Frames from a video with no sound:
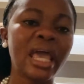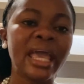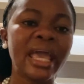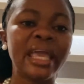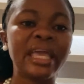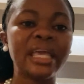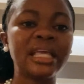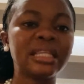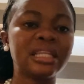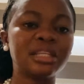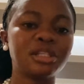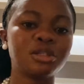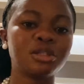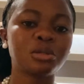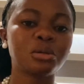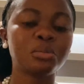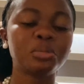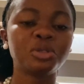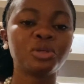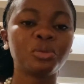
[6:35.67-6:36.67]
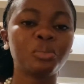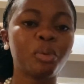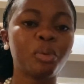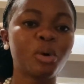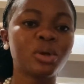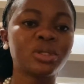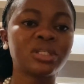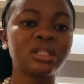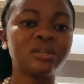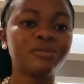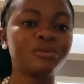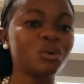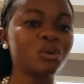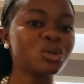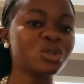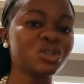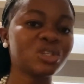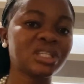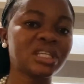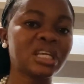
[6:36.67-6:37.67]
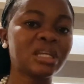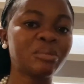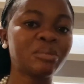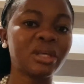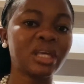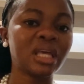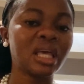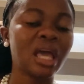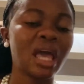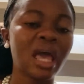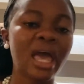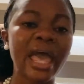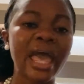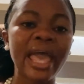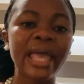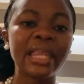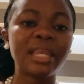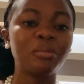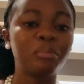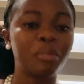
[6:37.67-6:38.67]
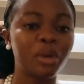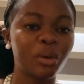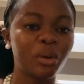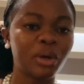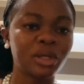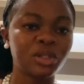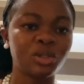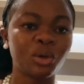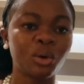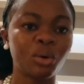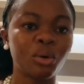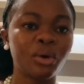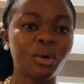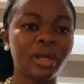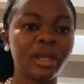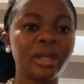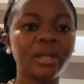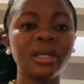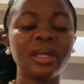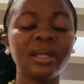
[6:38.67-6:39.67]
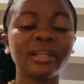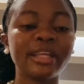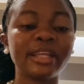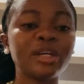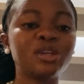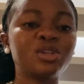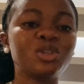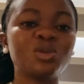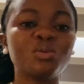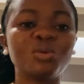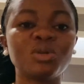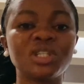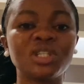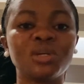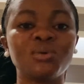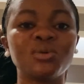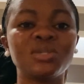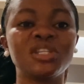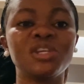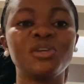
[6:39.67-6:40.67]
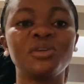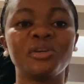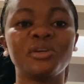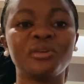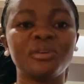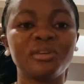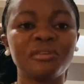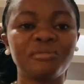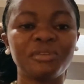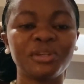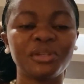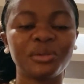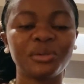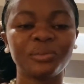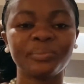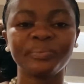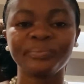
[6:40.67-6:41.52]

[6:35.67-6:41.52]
in the description box if you want to send me any mail at all. Okay, thank you so much, and I will see you in another video.